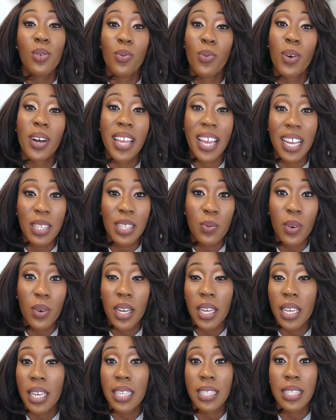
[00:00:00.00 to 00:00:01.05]
Well, guess
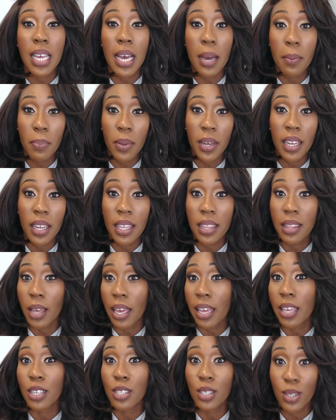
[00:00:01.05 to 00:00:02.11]
what? His company that
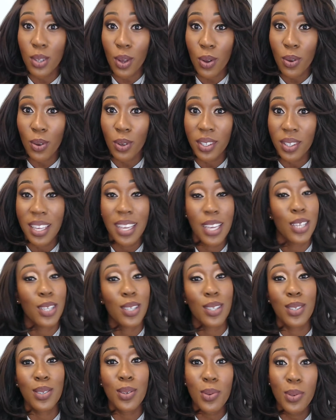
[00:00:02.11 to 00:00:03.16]
he sold
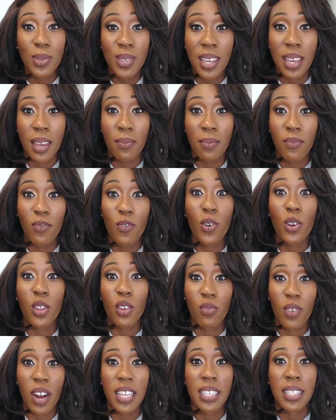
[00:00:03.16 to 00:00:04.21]
sues him for the
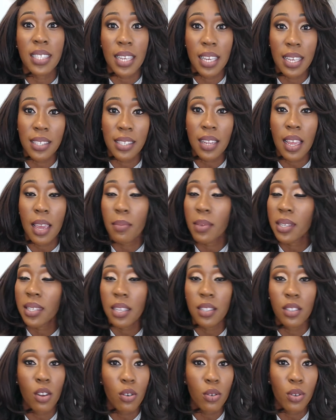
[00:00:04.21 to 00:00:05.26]
rights to his name and says, no,